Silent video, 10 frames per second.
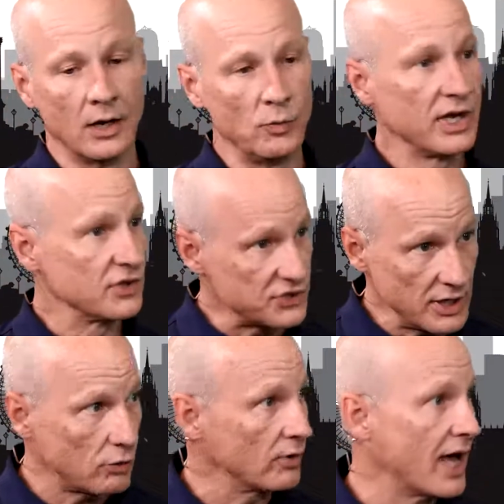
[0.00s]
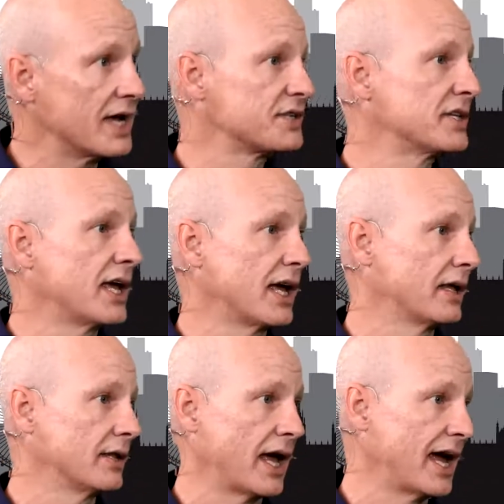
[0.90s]
we can synchronize the
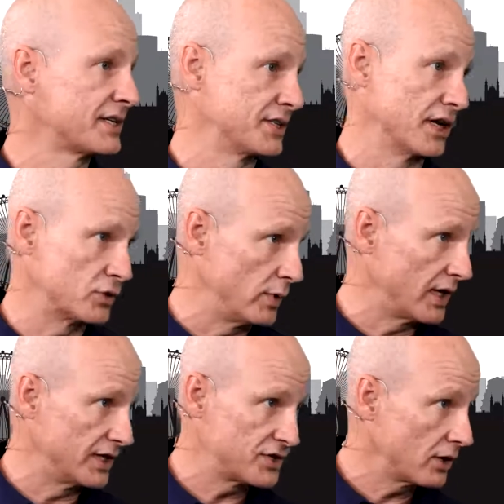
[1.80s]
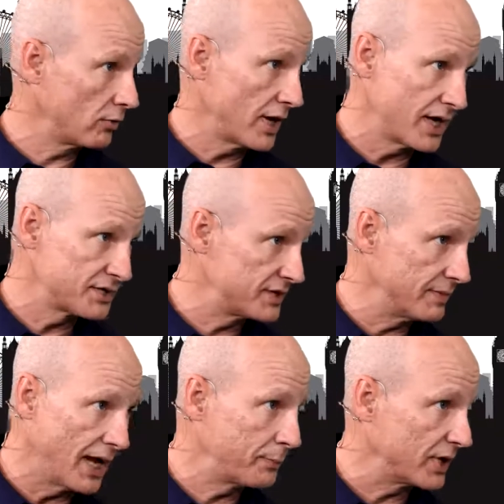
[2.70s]
assets. We can synchronize
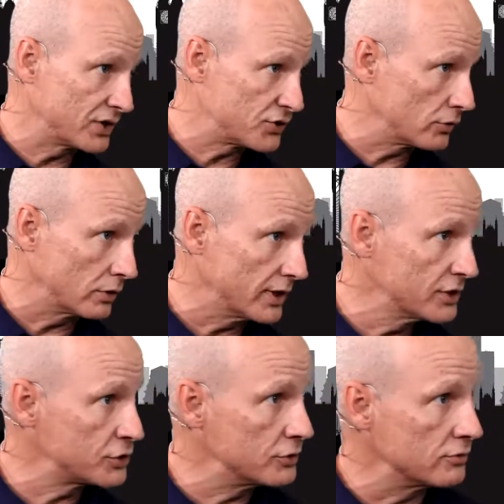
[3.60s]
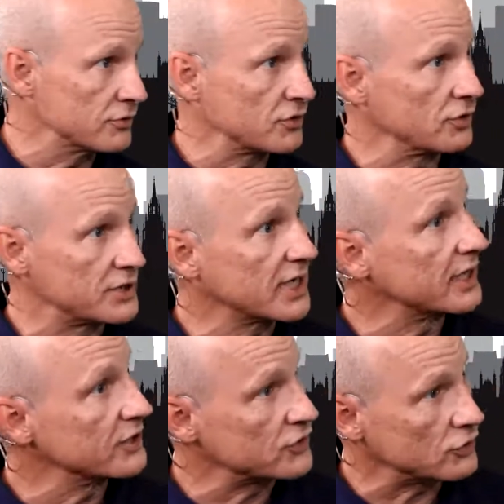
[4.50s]
epics or issues or
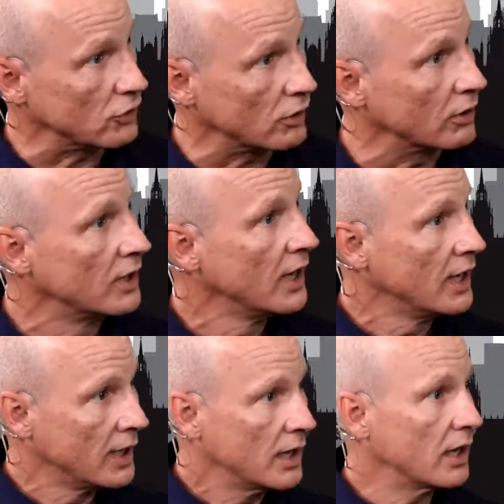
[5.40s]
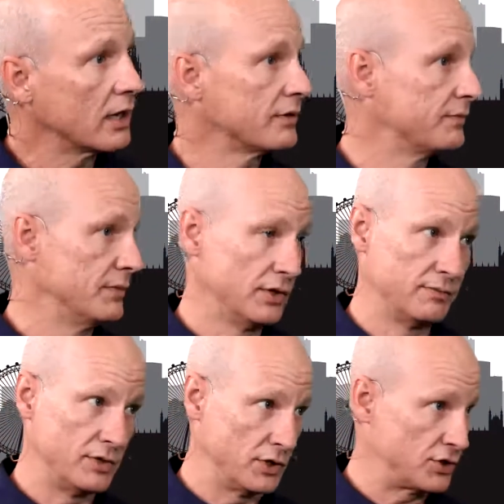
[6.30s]
tickets. So give me an example, kind of use
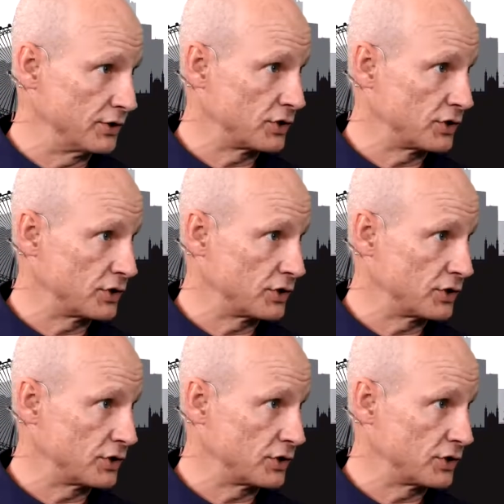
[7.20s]
case.